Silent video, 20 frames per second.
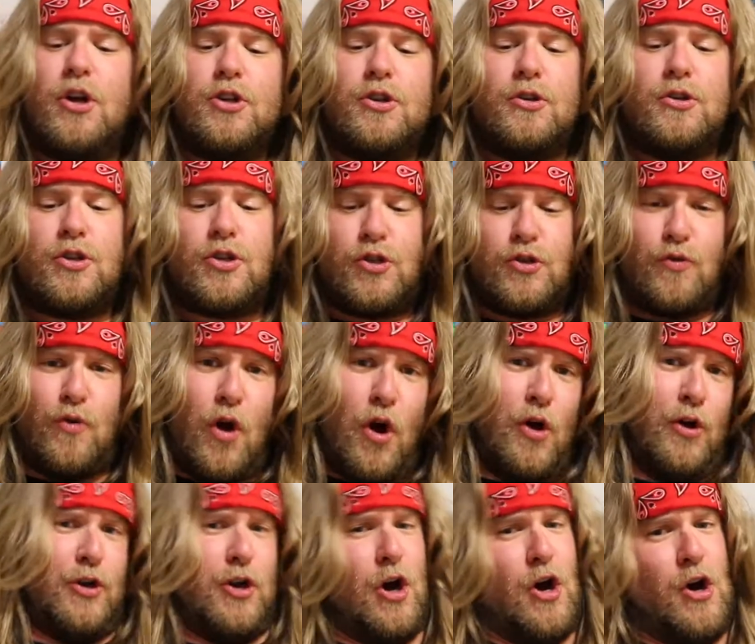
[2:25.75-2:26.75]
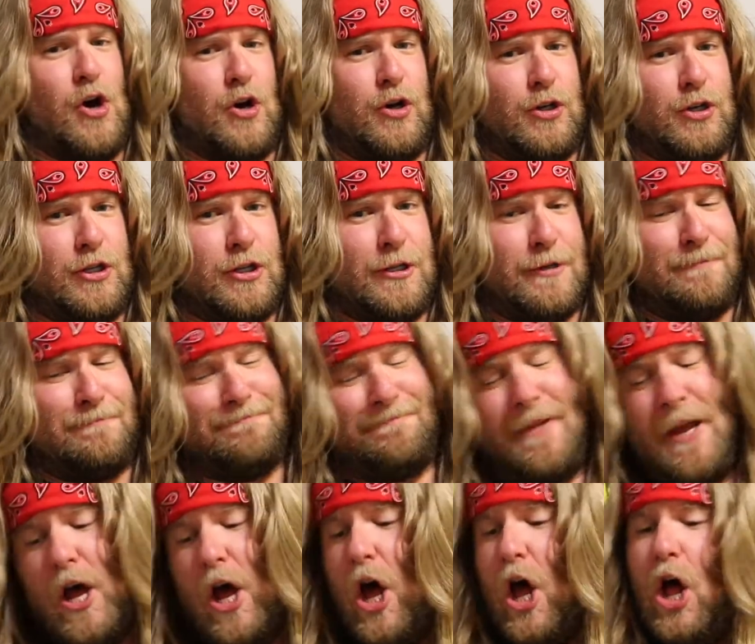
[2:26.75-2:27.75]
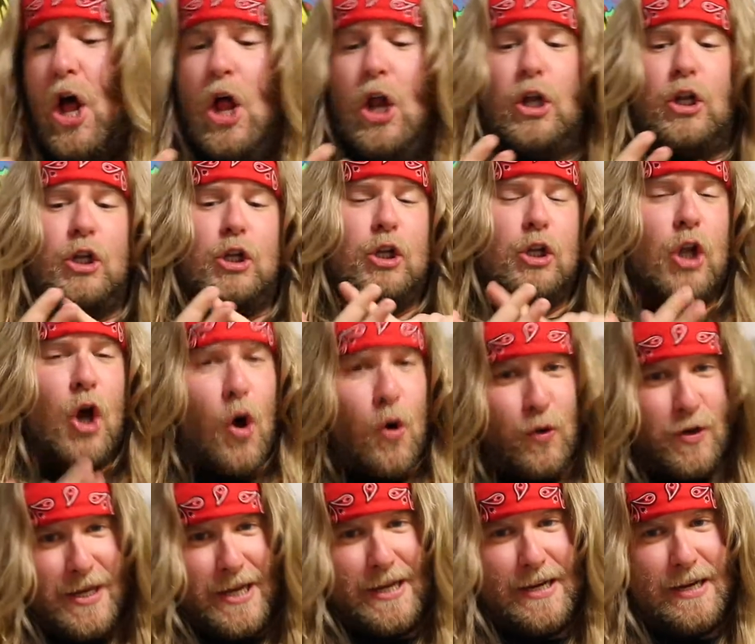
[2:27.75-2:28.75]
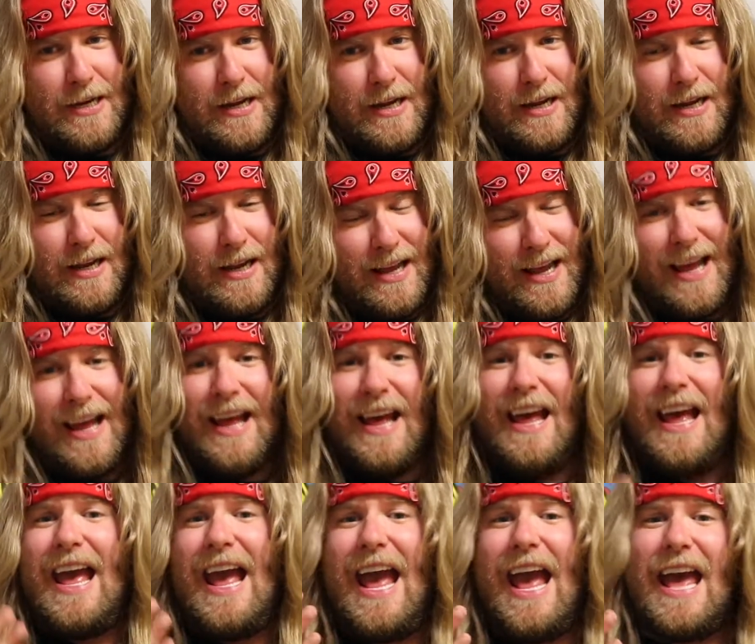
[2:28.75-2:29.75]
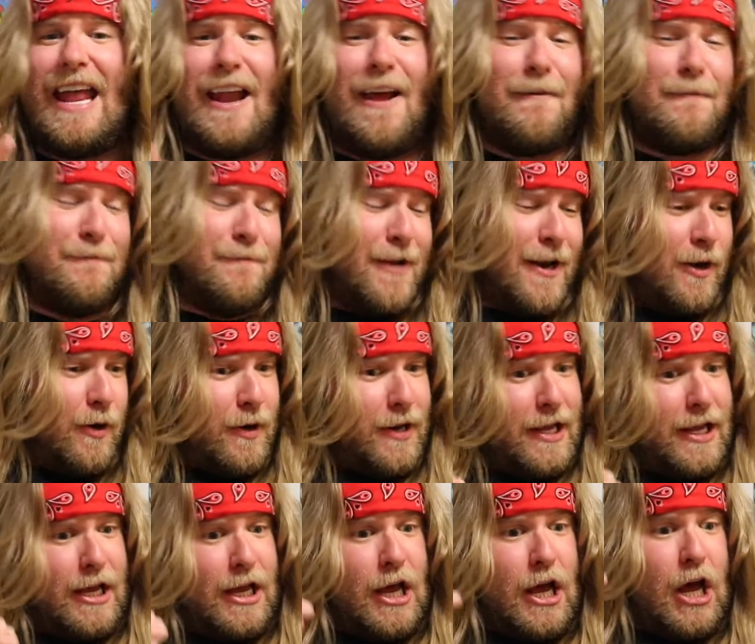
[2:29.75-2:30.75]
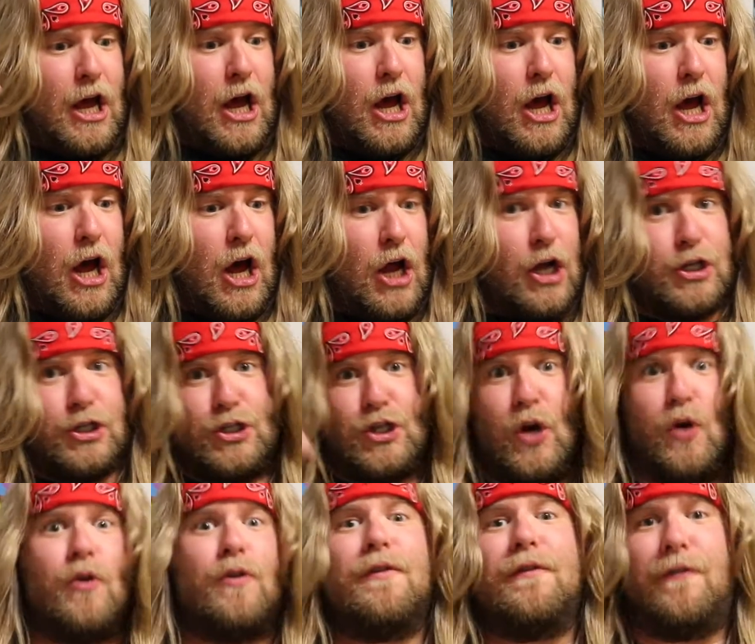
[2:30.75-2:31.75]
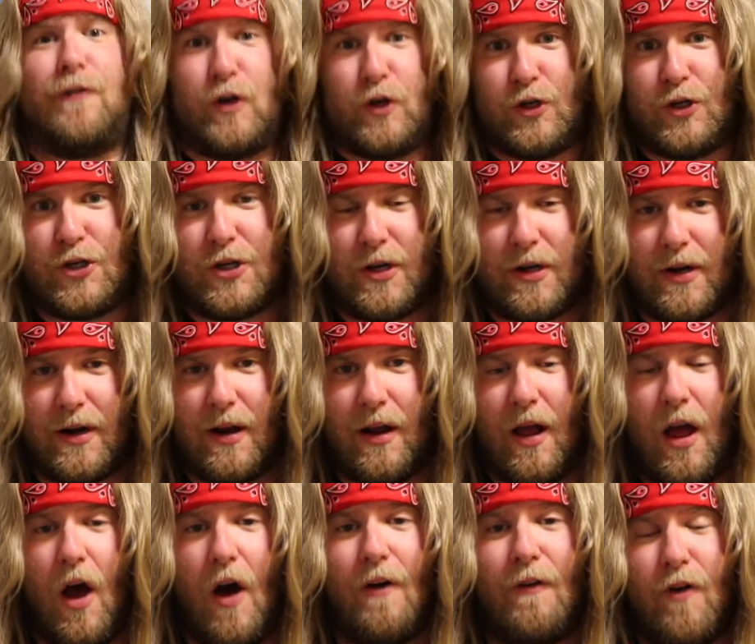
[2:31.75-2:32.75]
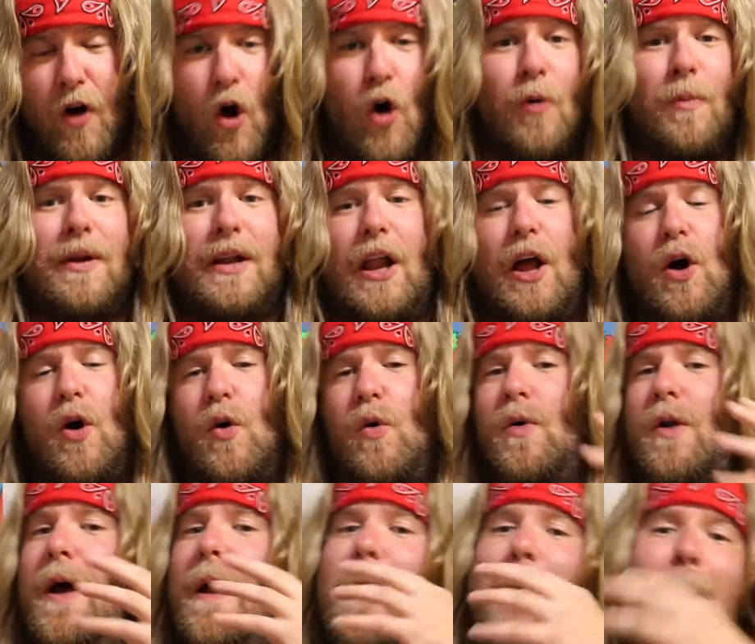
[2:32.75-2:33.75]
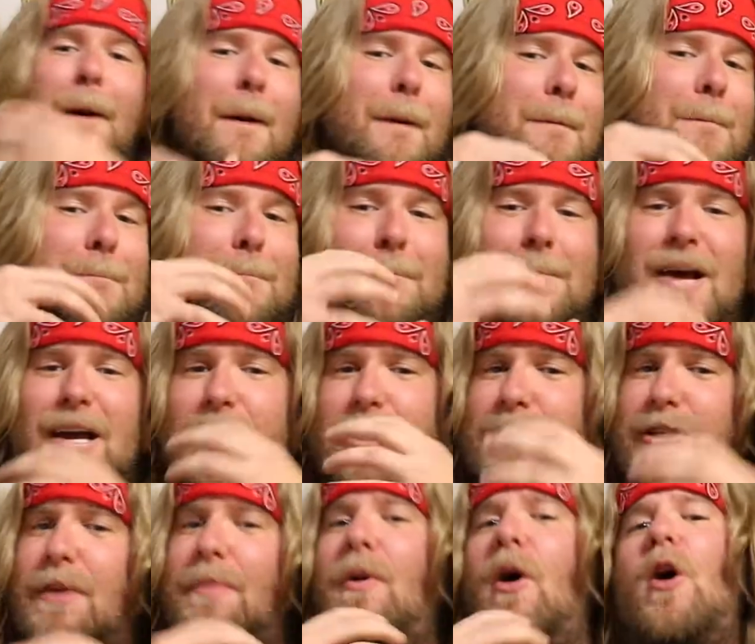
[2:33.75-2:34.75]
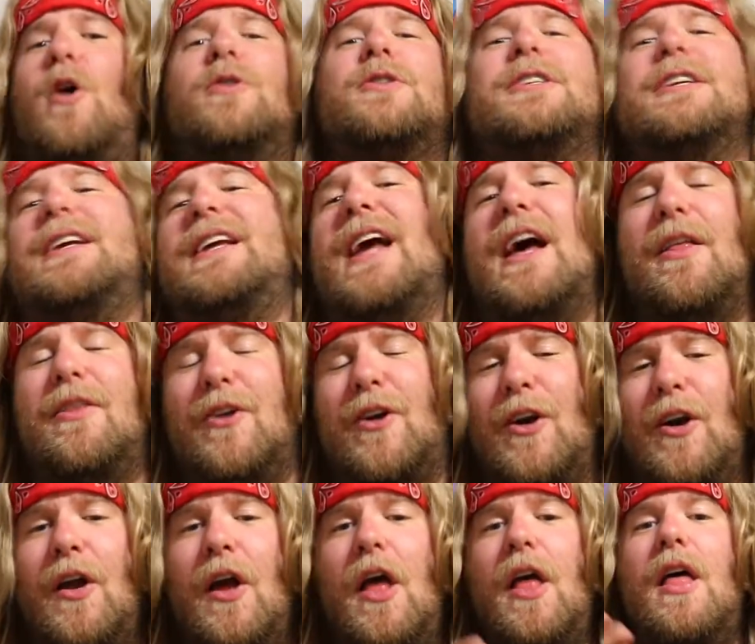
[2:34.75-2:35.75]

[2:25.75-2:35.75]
Straw Dogs, Logan, and a very adult version of Home Alone, mixed them all together,